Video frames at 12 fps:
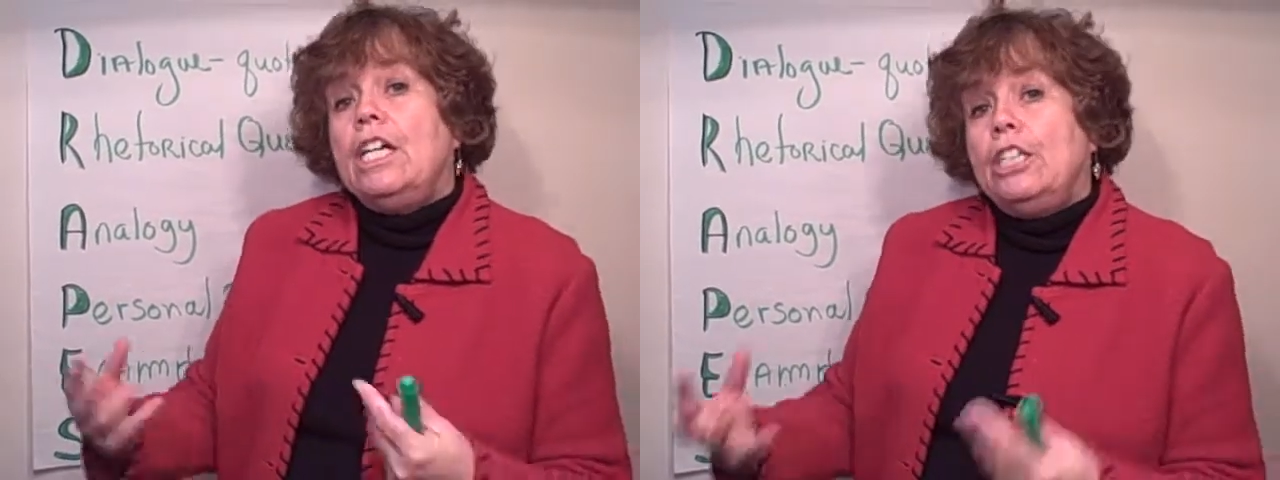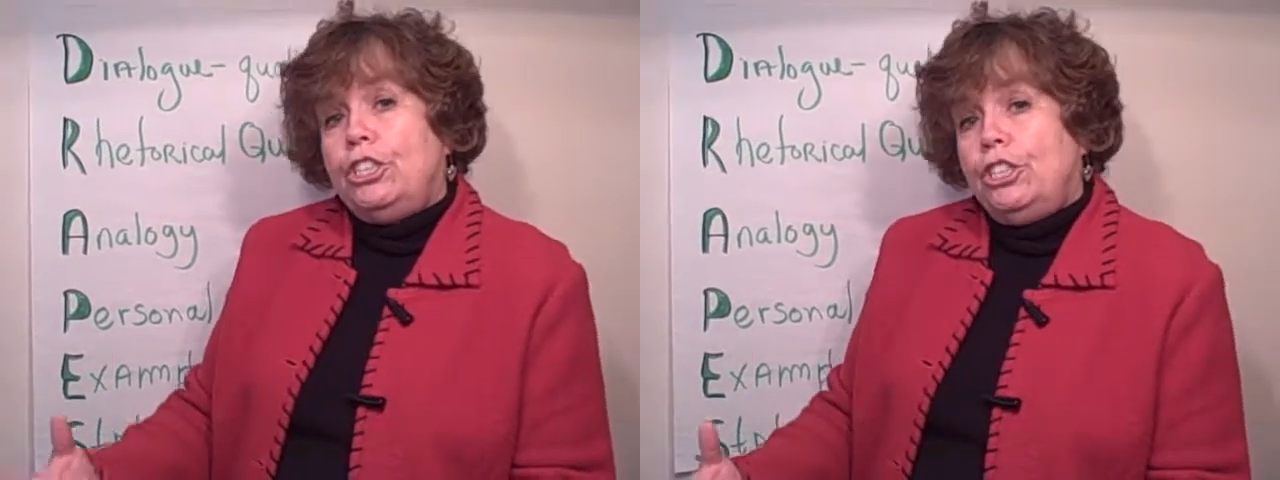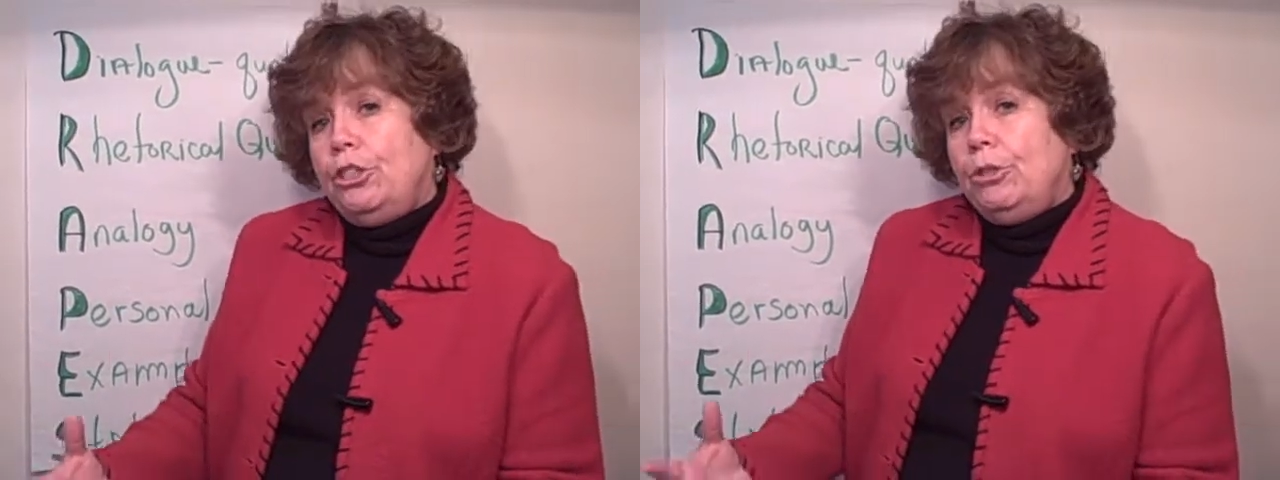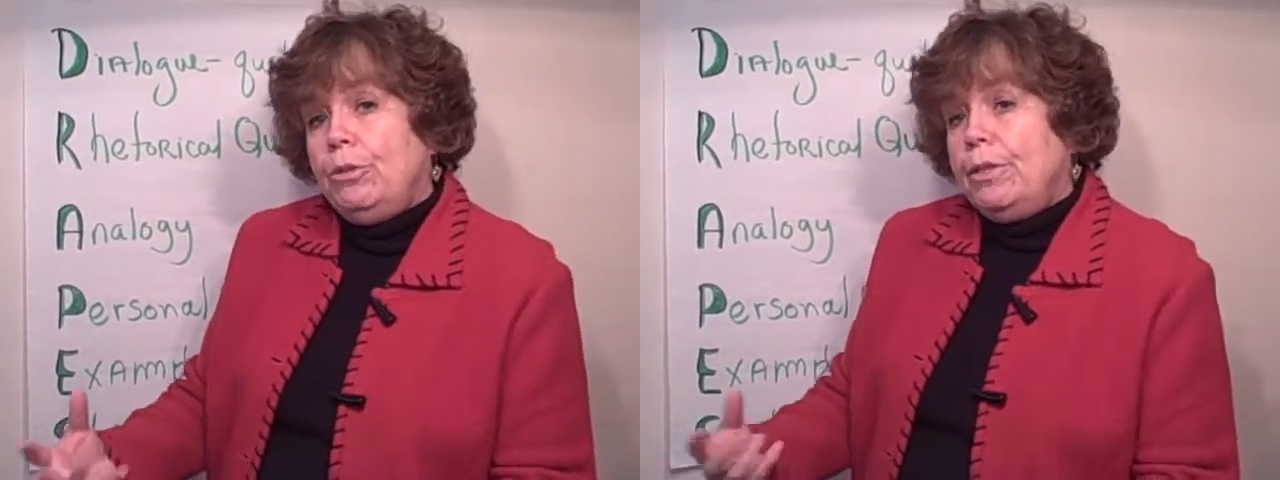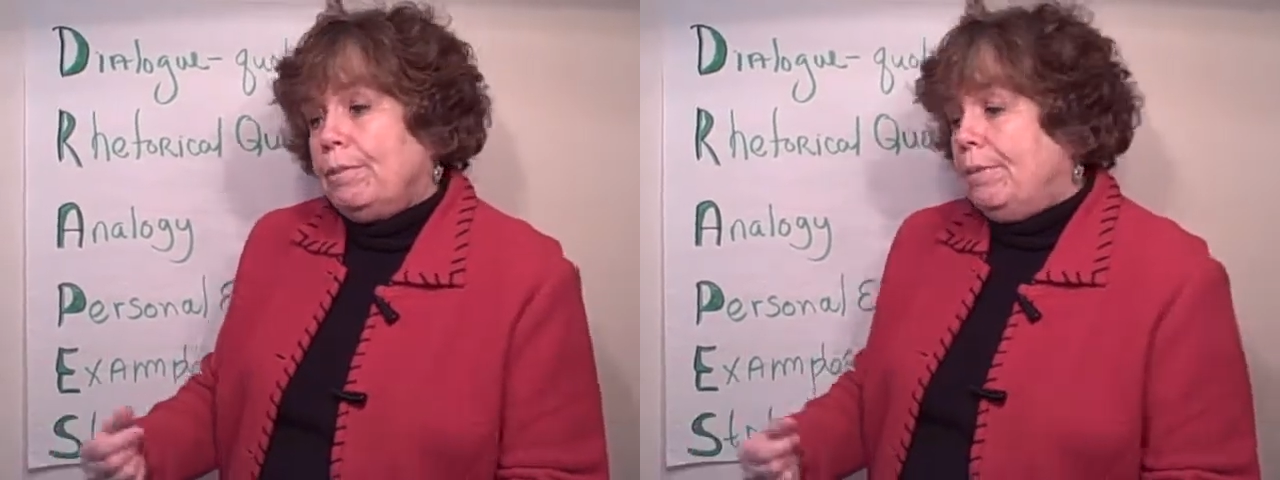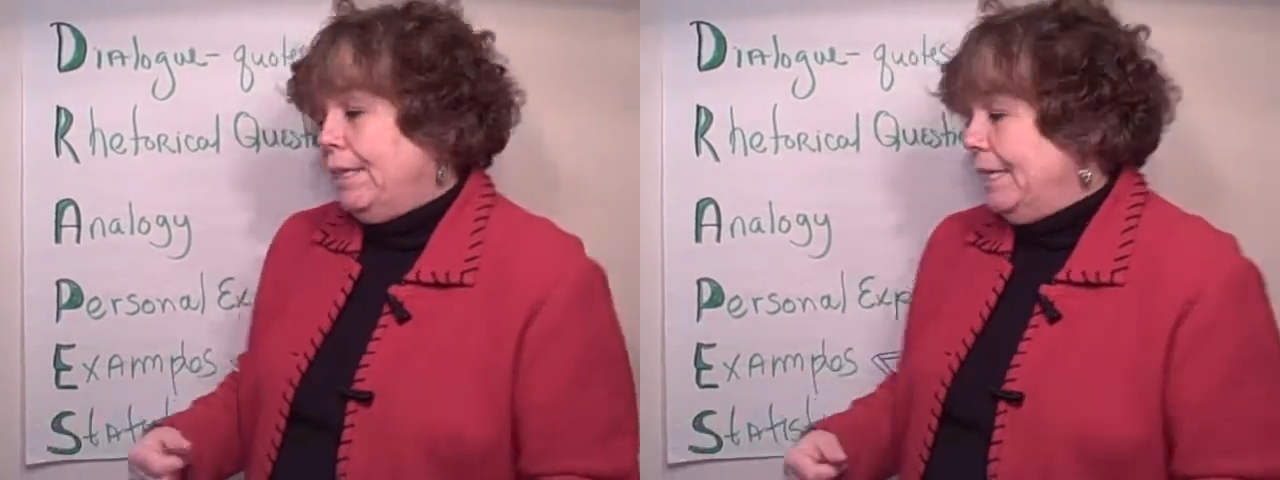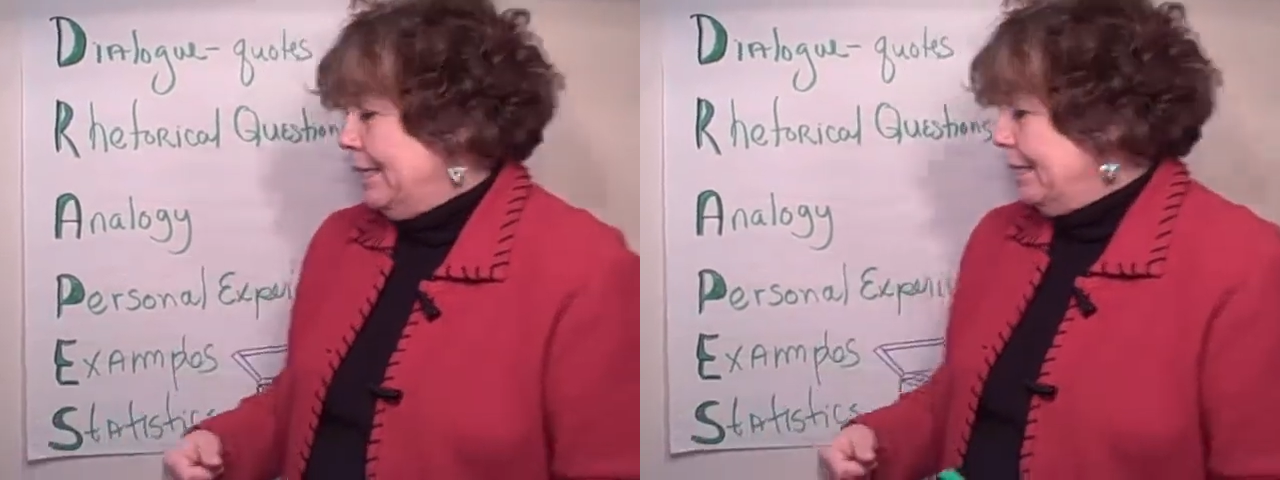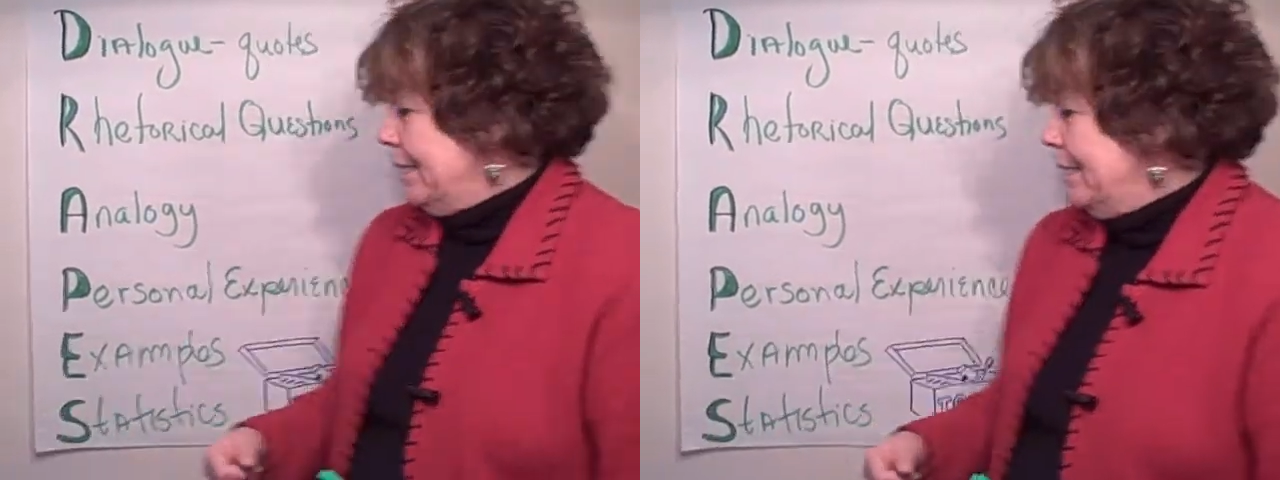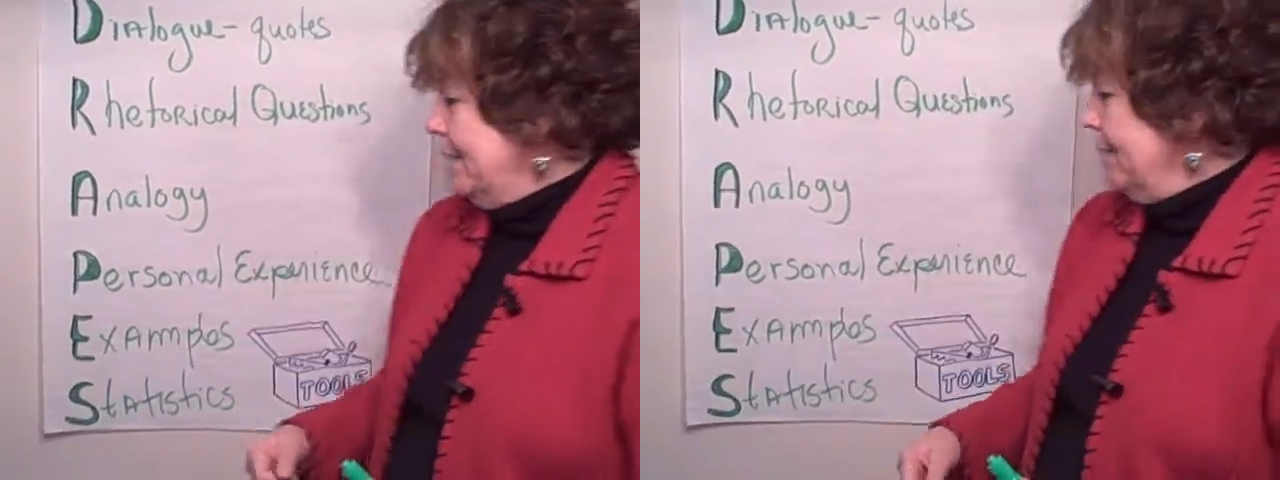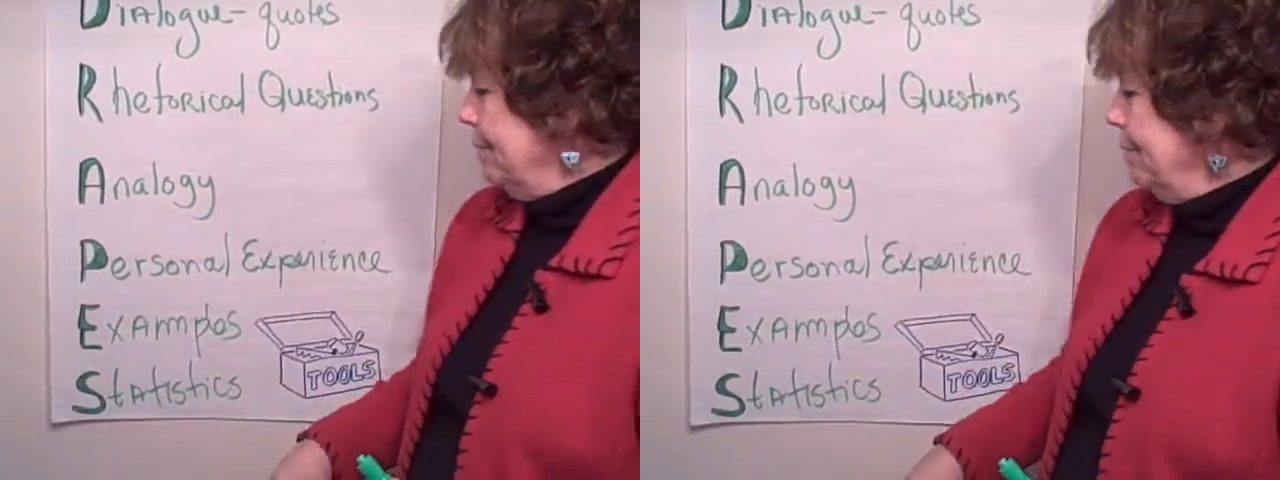to the piece.